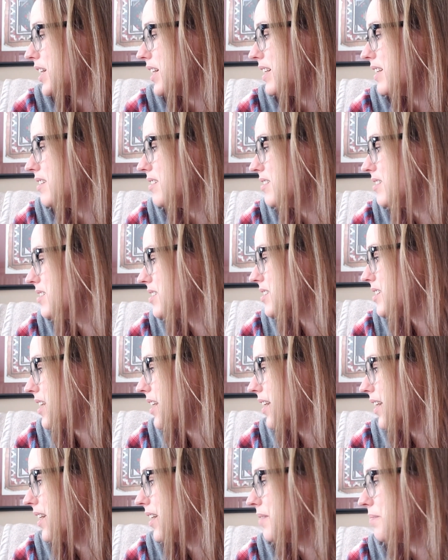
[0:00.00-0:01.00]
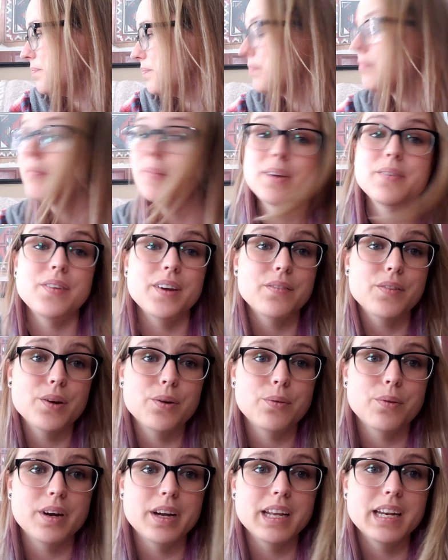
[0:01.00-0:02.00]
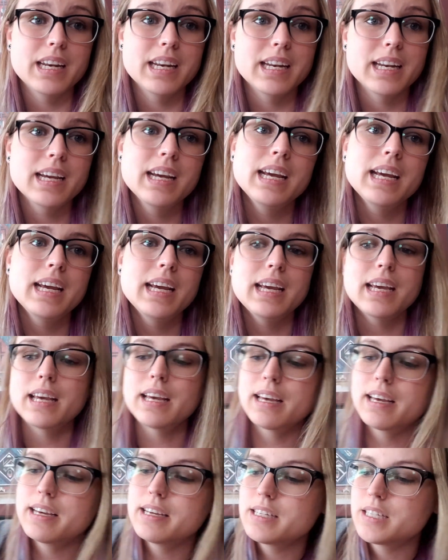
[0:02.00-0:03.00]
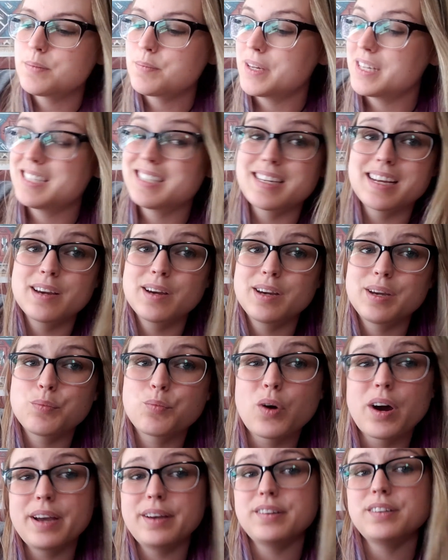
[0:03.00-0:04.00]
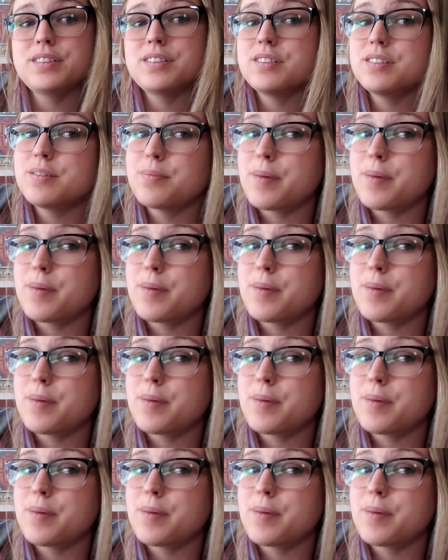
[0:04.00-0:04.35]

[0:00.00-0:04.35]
is my favorite one, is my Stay Wild